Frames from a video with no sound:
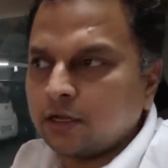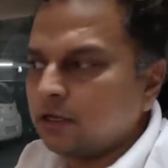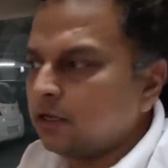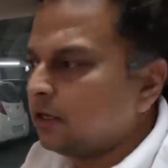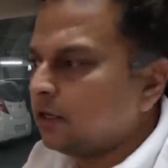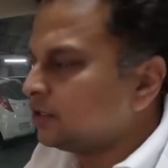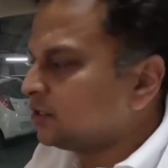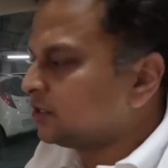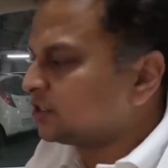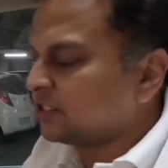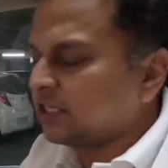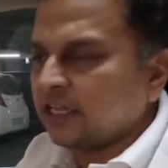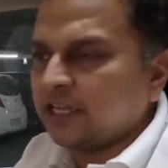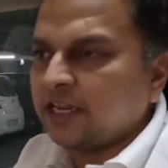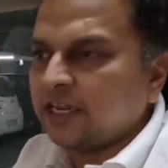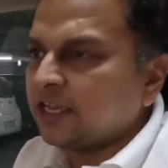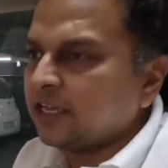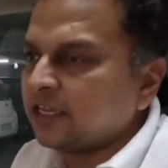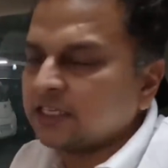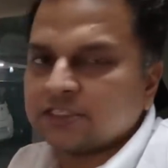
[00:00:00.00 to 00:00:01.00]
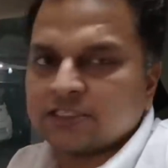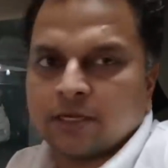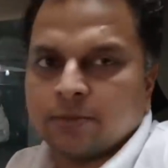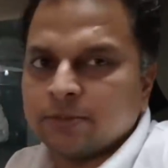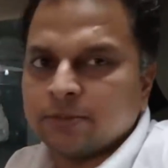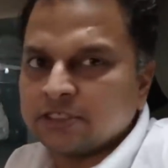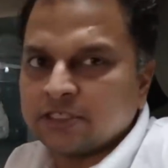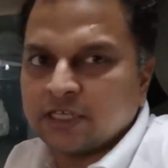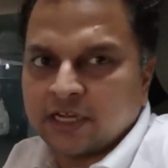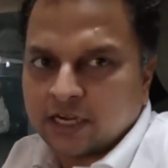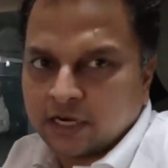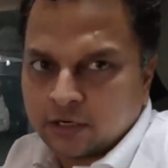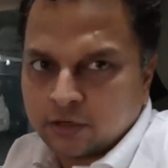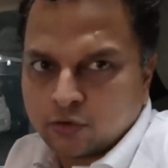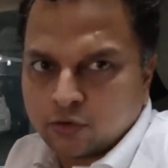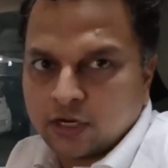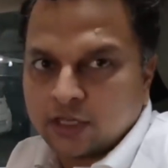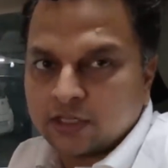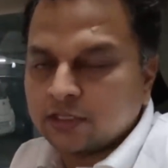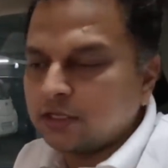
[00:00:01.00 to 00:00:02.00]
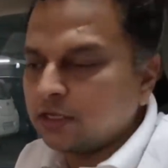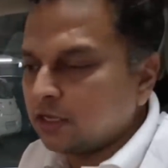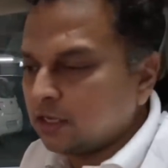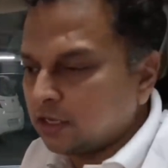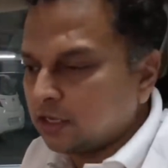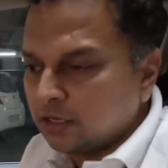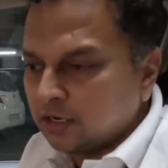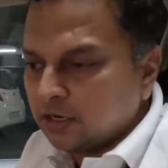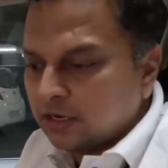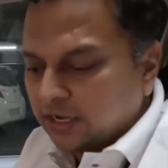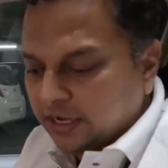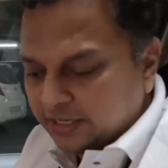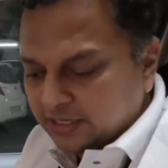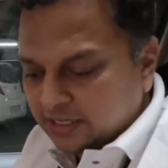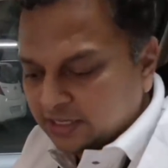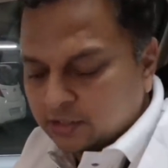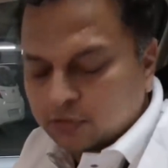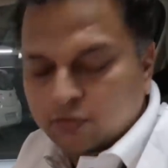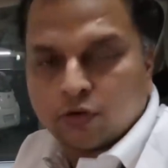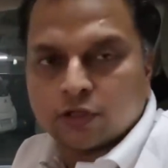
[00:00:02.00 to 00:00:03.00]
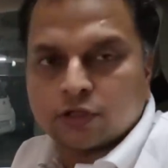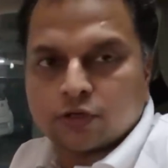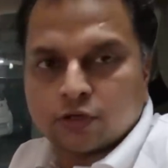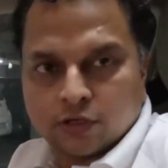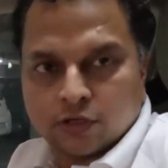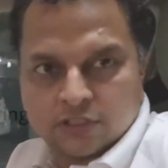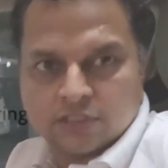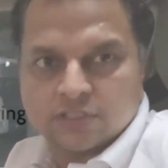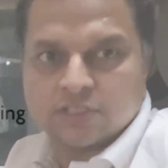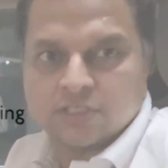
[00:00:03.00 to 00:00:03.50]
The steering has amazing control, and I think the Quattro engine